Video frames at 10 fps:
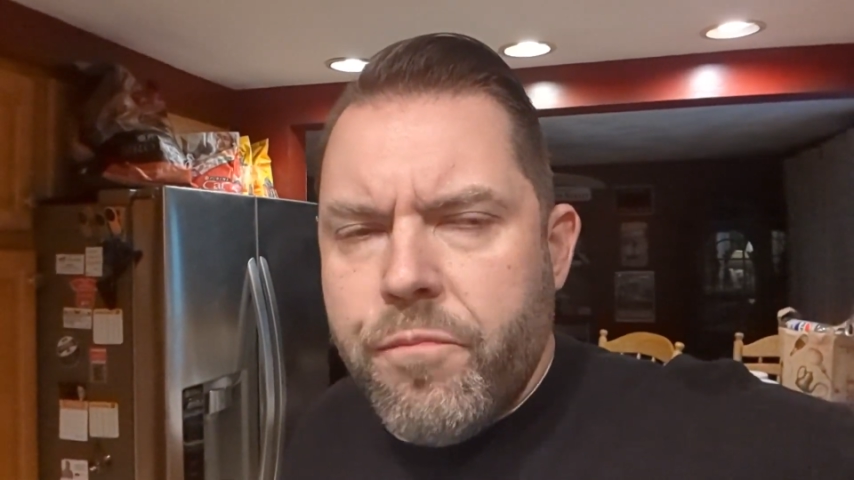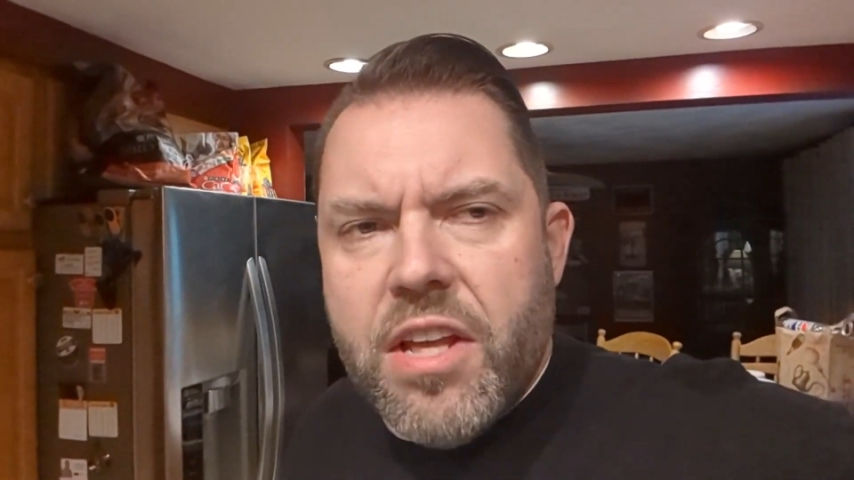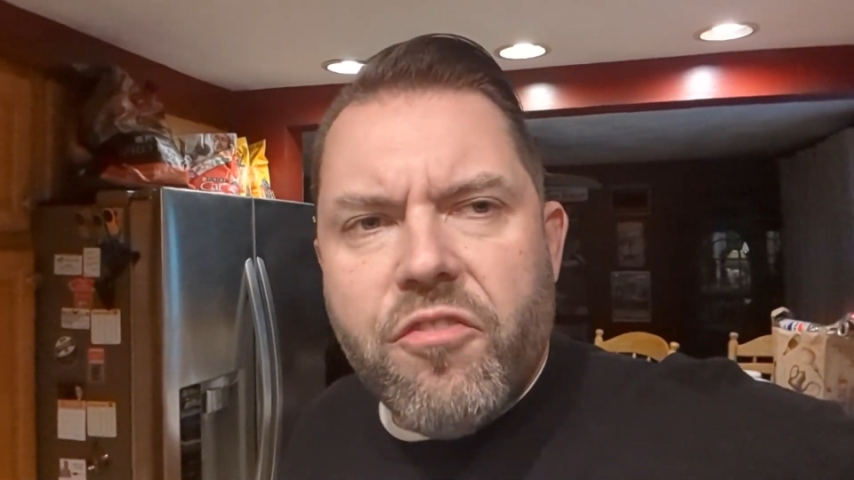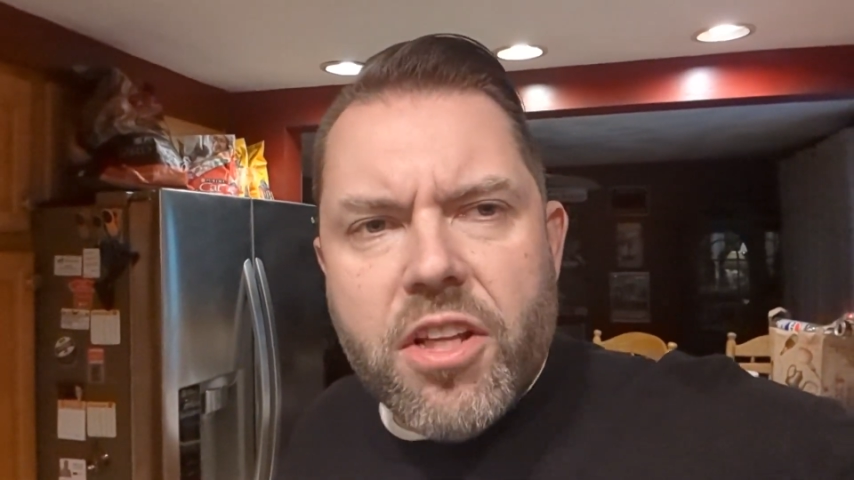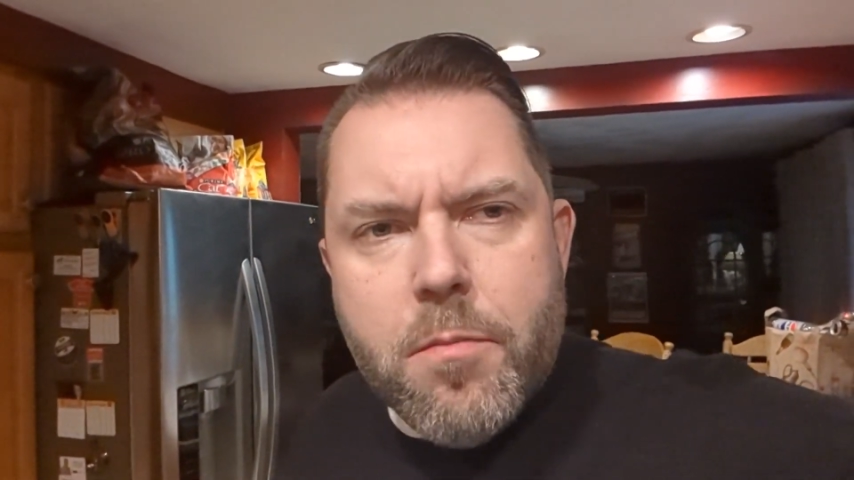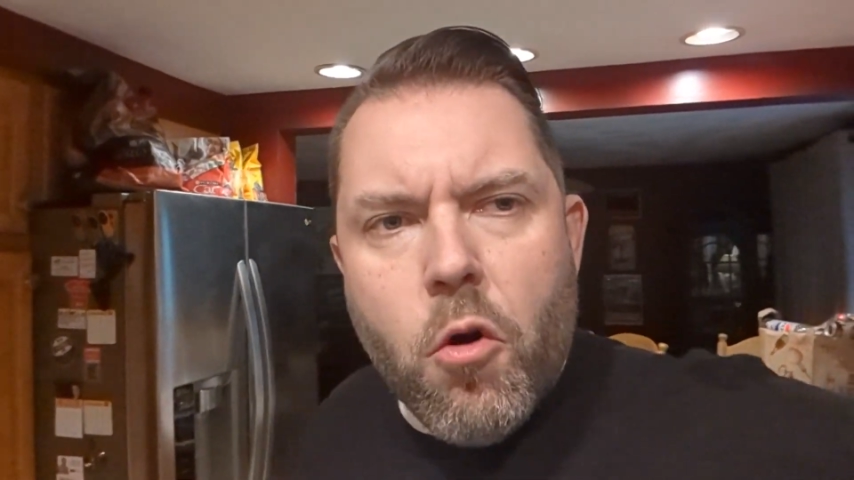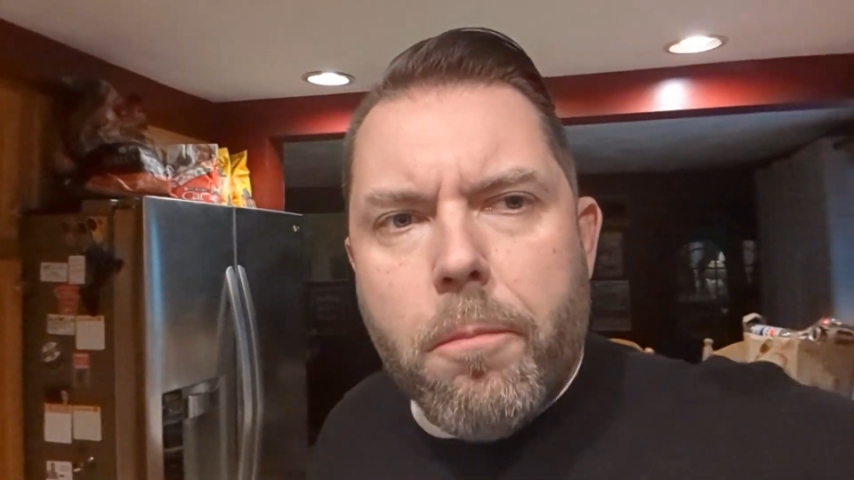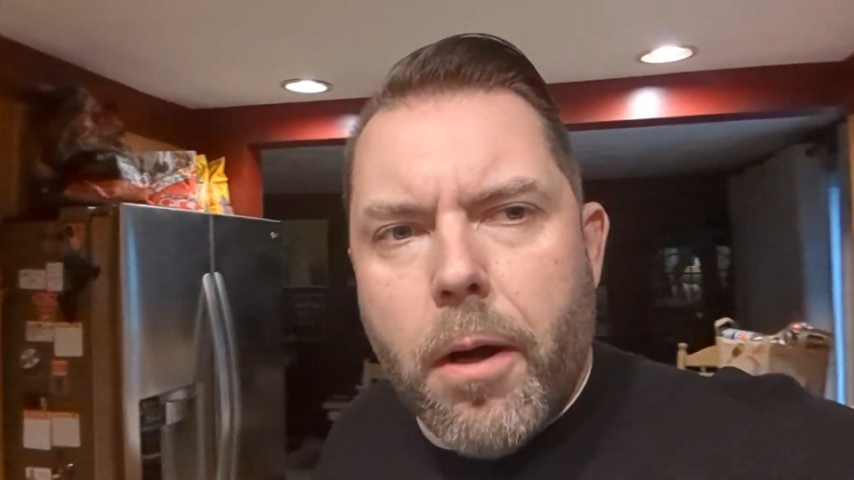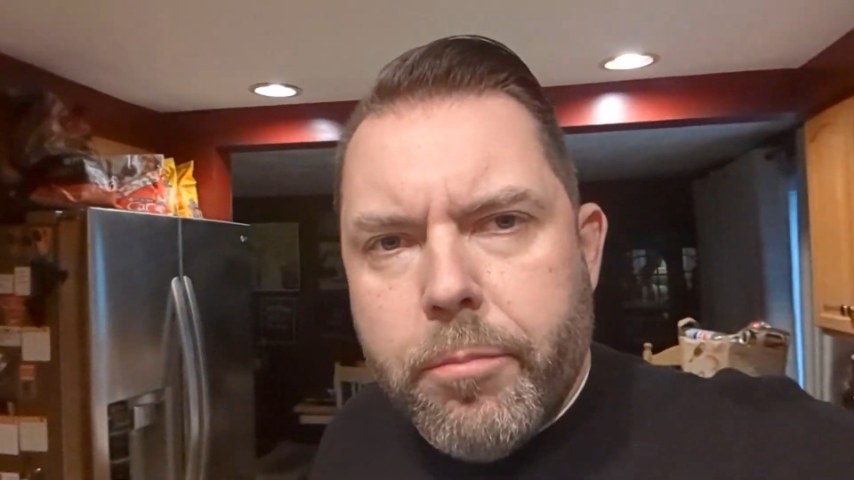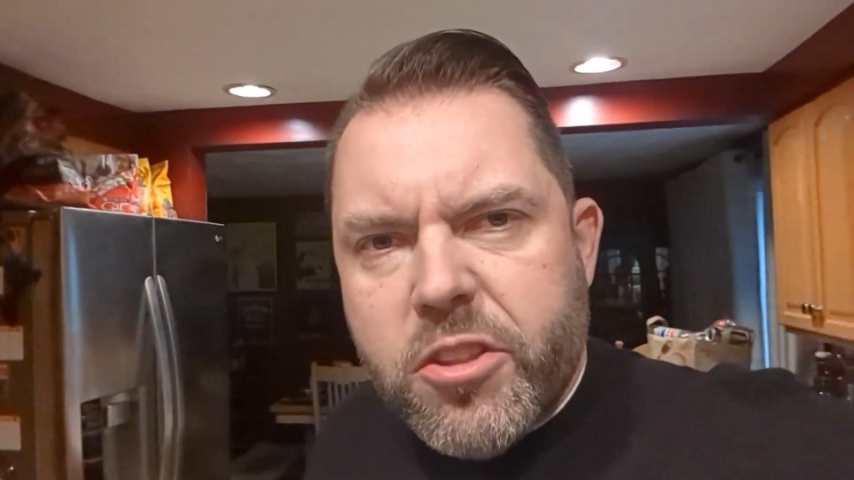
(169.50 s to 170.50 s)
Definitely more
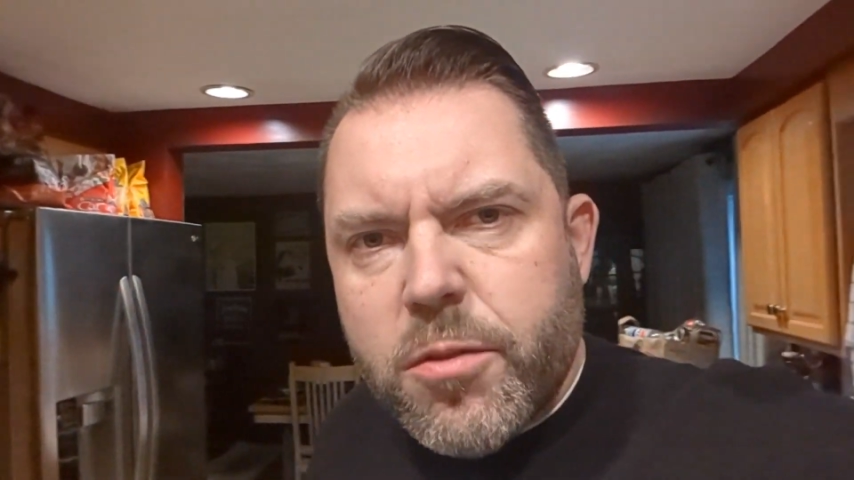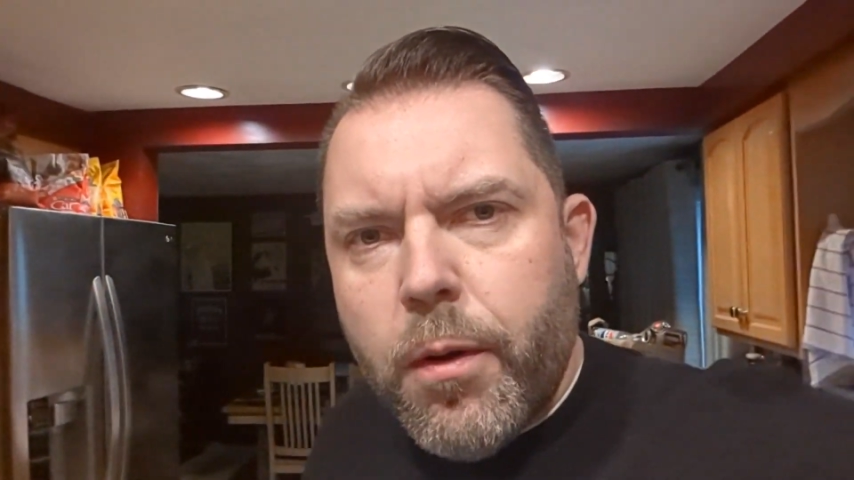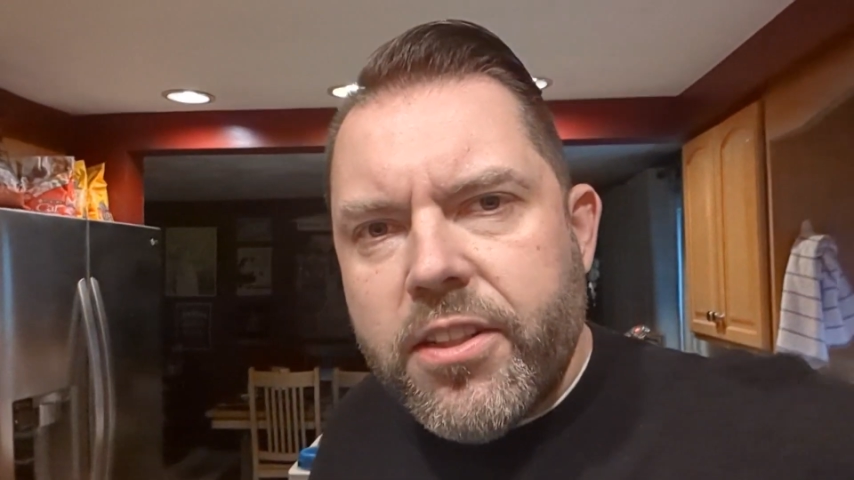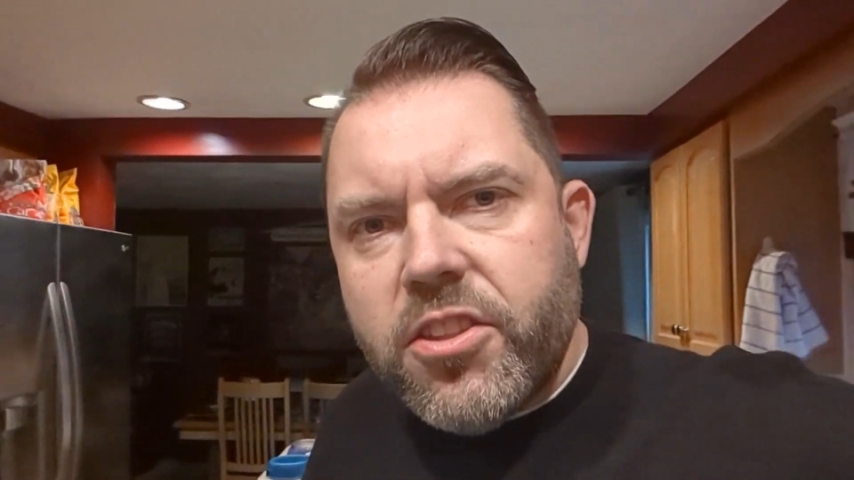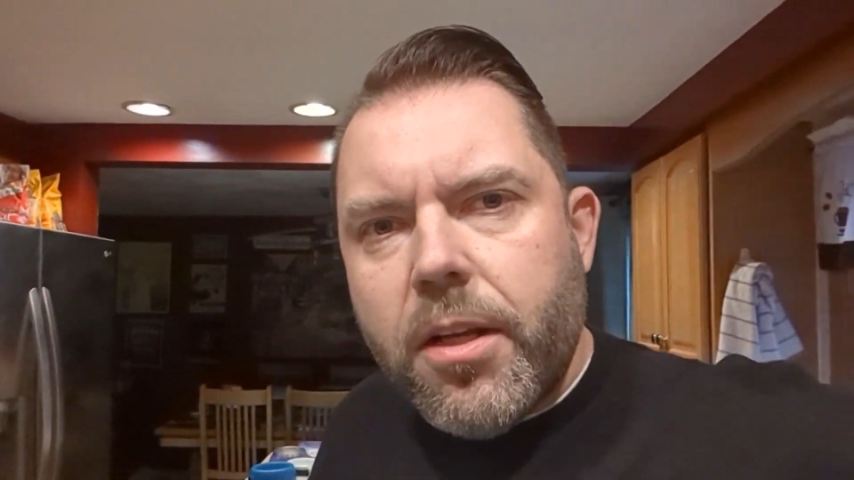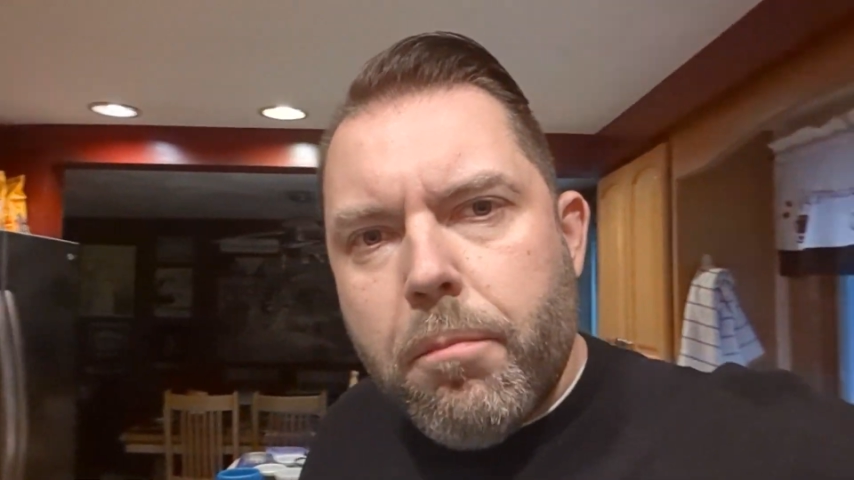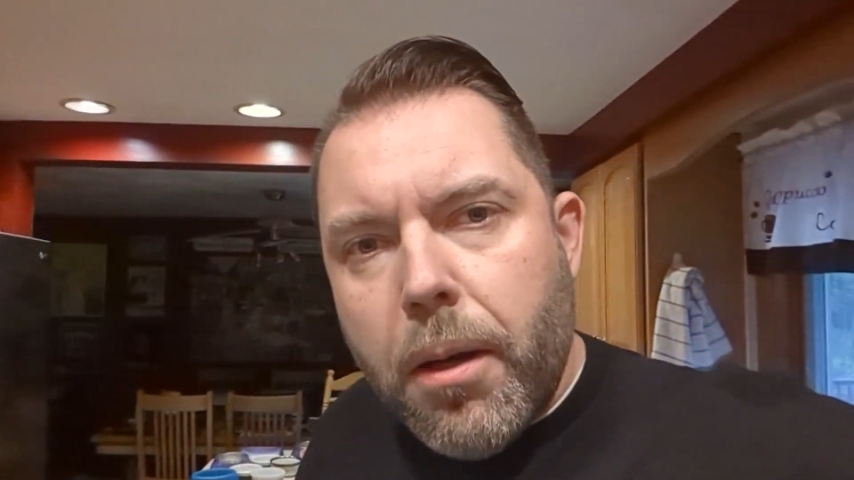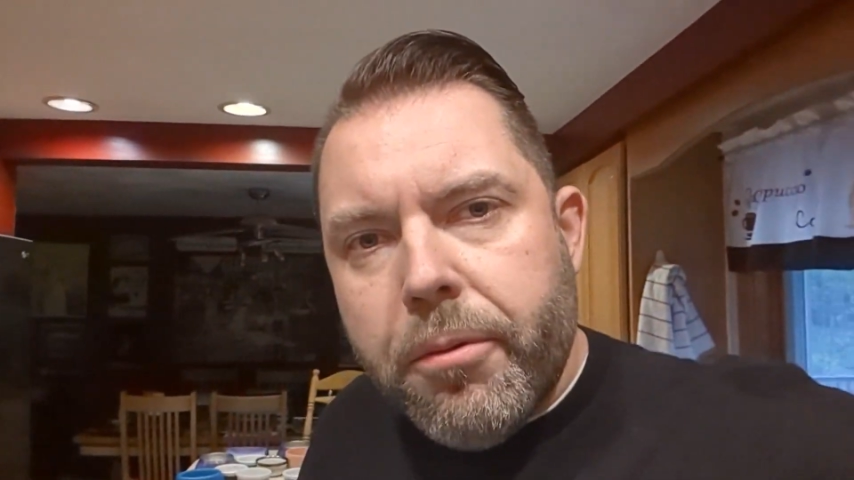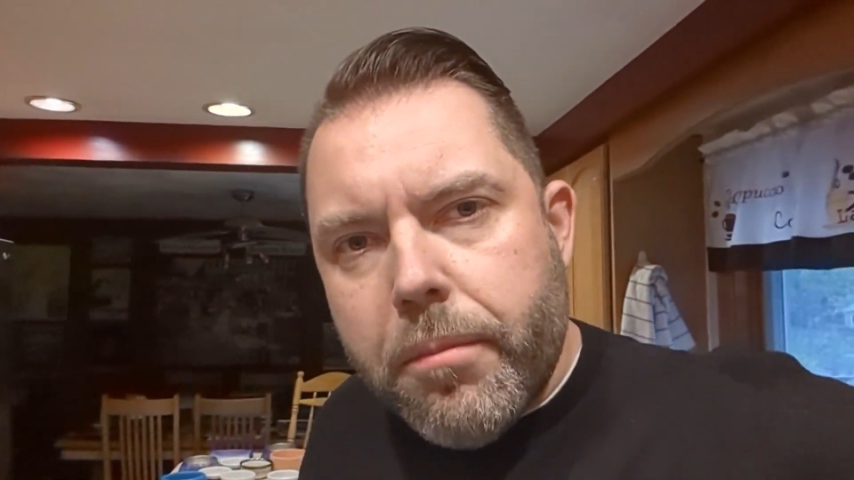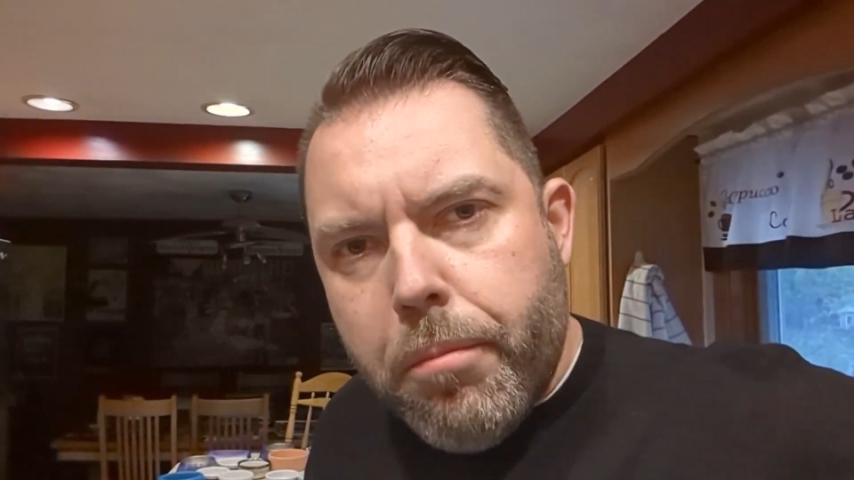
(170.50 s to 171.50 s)
pumpkin spice than
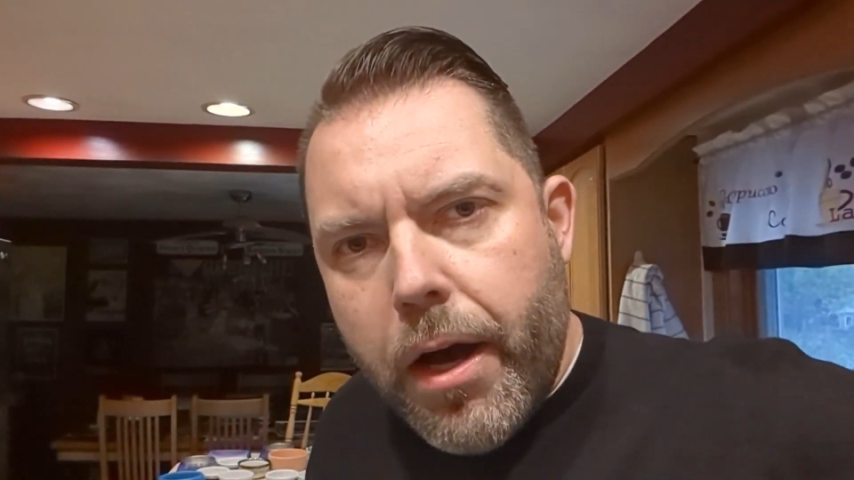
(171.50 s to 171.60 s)
pumpkin